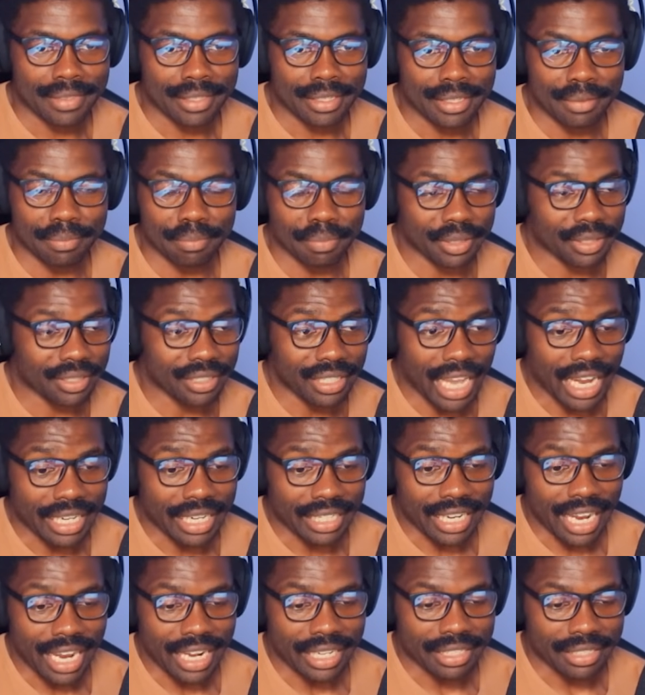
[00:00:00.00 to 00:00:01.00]
Beside
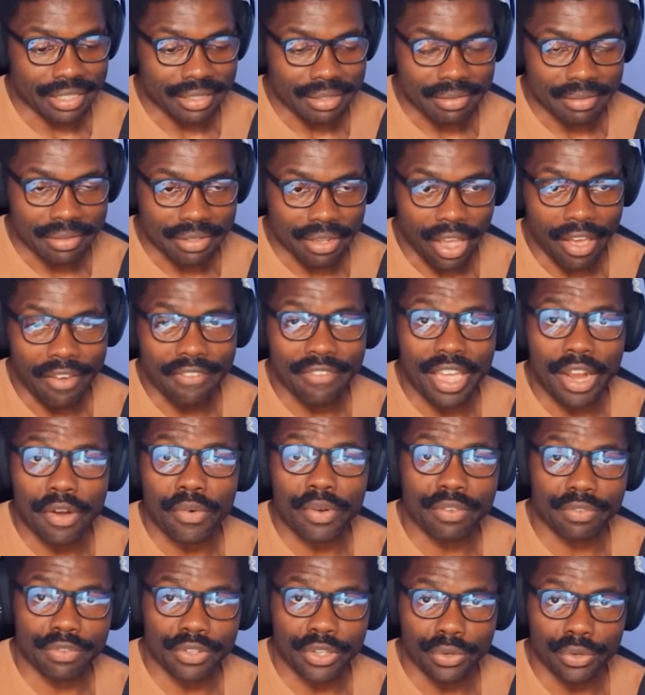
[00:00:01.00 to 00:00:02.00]
that, there are
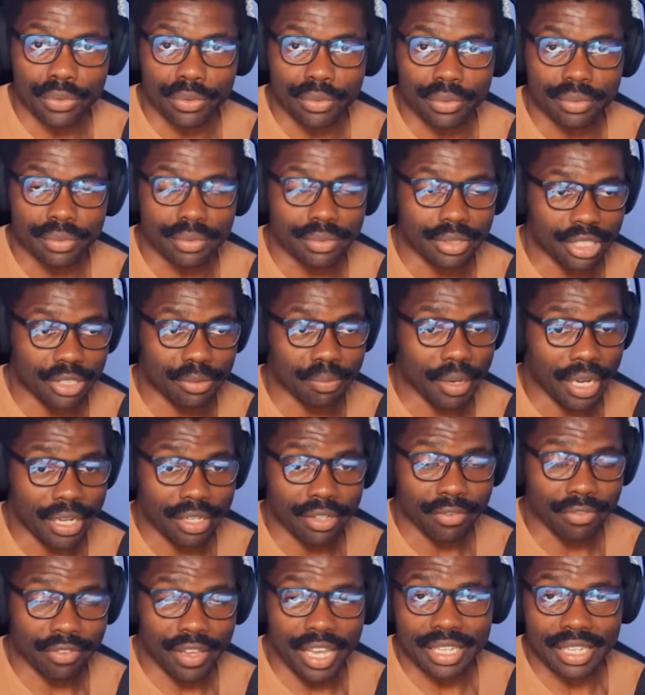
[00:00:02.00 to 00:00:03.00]
very few, despite
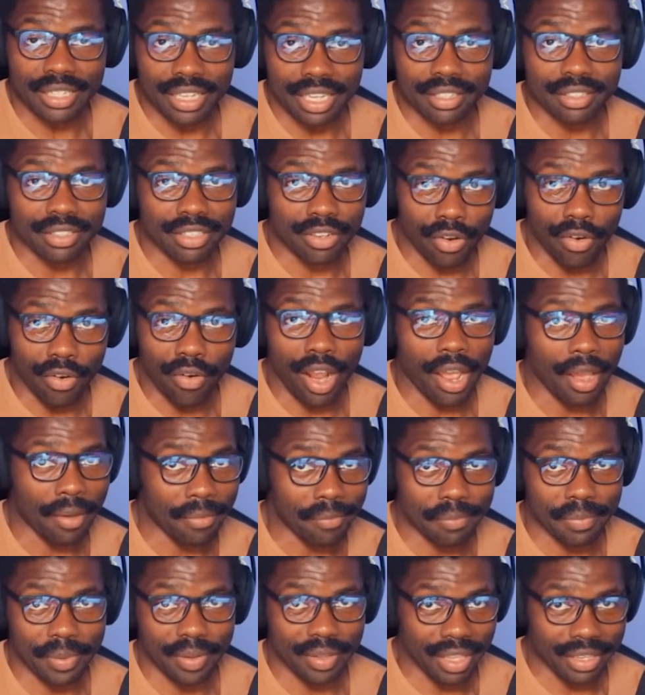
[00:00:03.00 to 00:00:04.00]
the fact that there
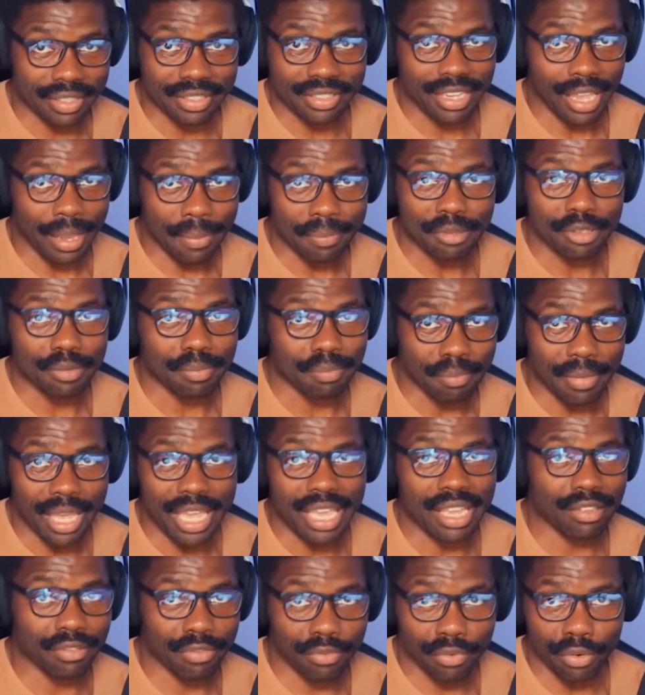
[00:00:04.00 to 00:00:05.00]
have been attempts
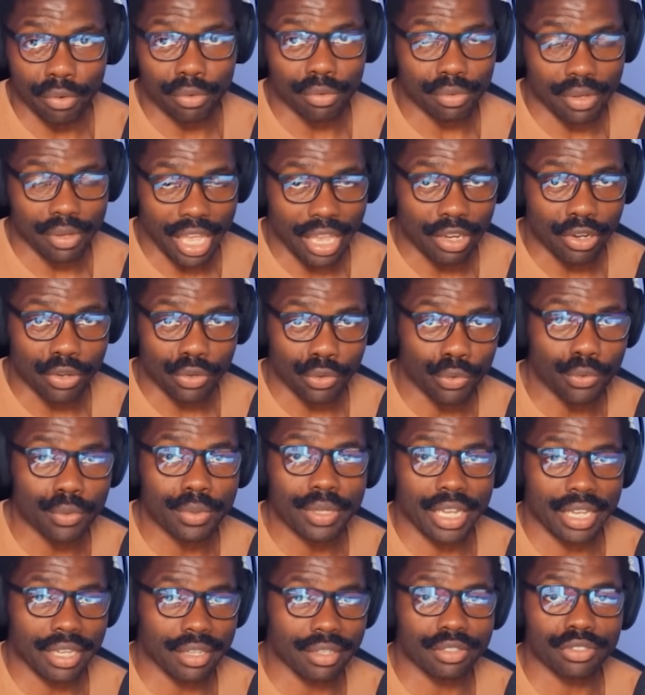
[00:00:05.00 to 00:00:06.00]
made for
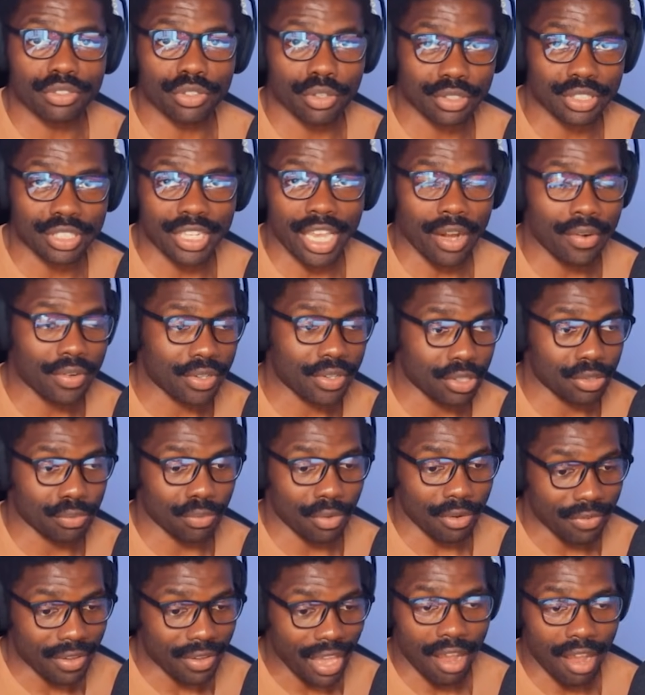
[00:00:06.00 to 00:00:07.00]
including such characters
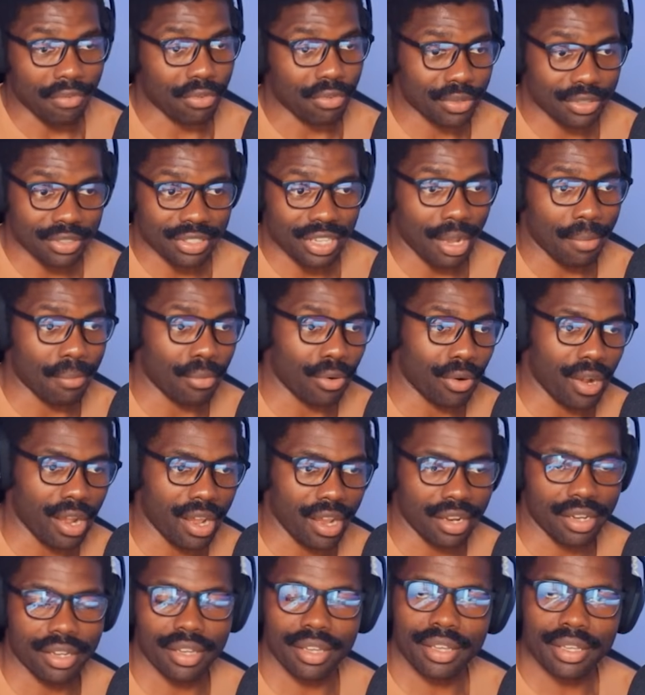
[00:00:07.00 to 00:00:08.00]
with Afro
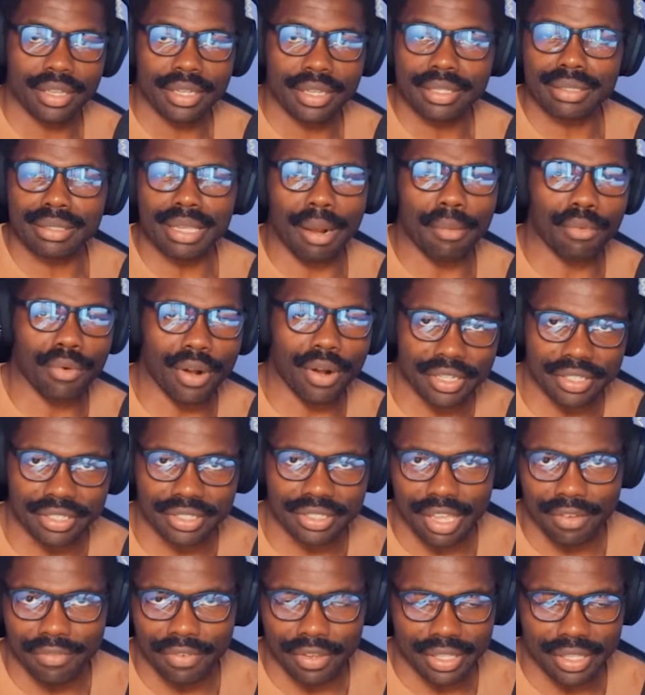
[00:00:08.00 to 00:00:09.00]
Samurai, Samurai
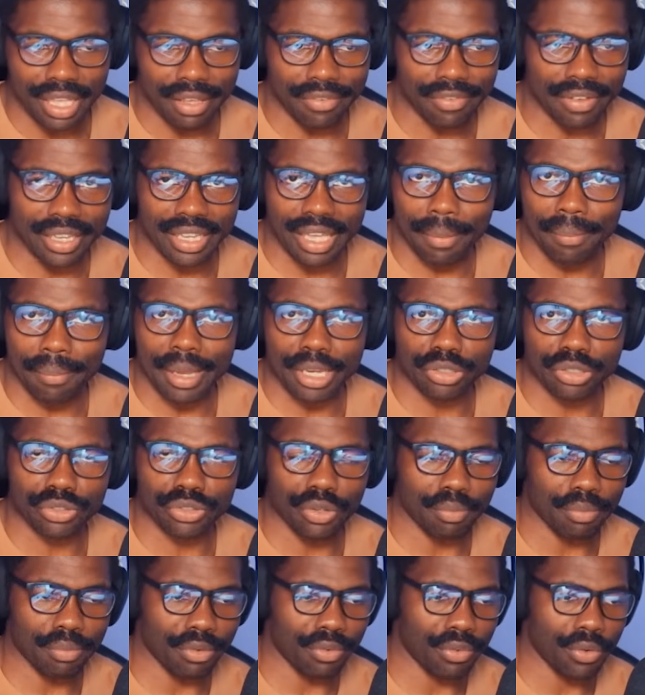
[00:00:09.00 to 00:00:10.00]
7, I think I
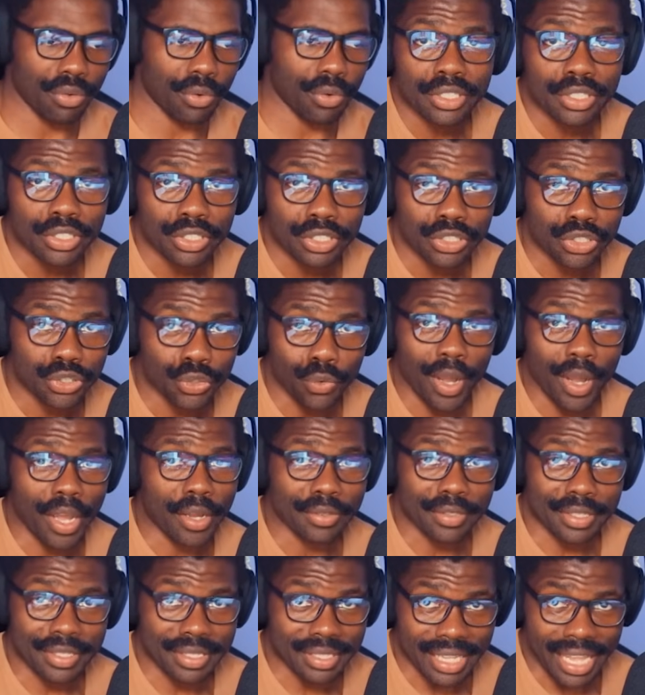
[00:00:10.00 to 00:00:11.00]
mentioned before. So I
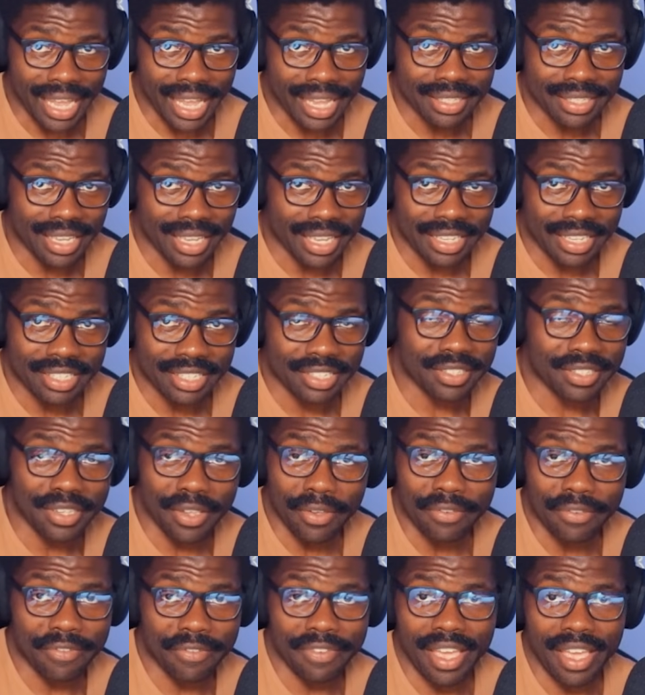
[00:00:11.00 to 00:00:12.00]
understand, and it's
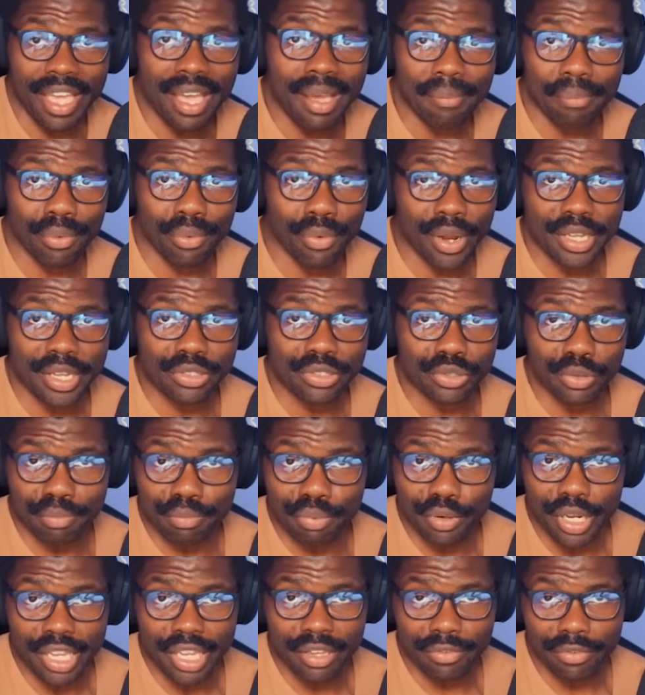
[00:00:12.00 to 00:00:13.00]
a fair point to
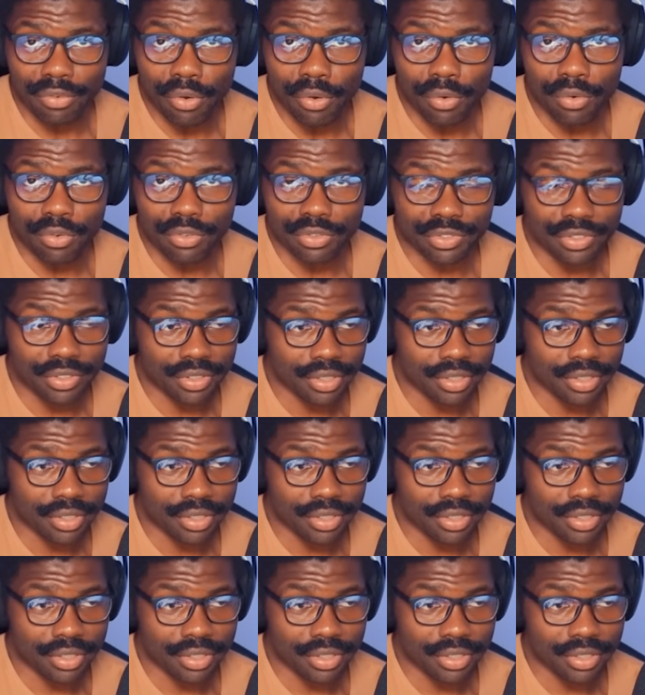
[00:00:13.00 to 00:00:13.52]
bring forth.